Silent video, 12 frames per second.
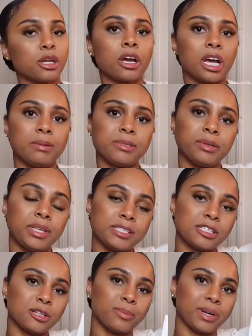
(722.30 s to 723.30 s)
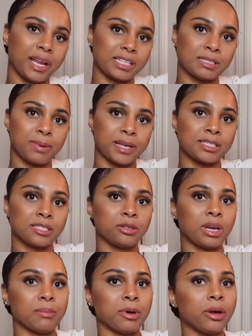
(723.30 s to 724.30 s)
it comes with this super nice play suit.
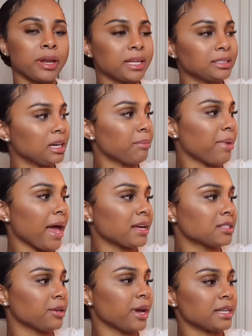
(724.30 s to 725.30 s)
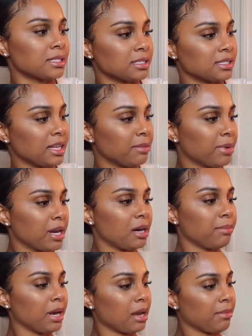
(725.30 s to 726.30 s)
I'm holding it to the back so you guys can see better,
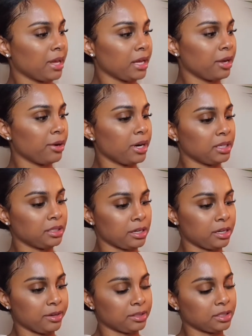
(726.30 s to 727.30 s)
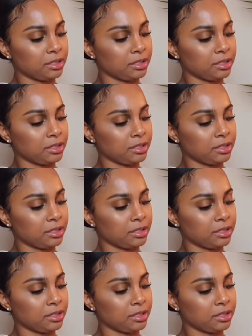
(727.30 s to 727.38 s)
but I may go ahead and turn around to the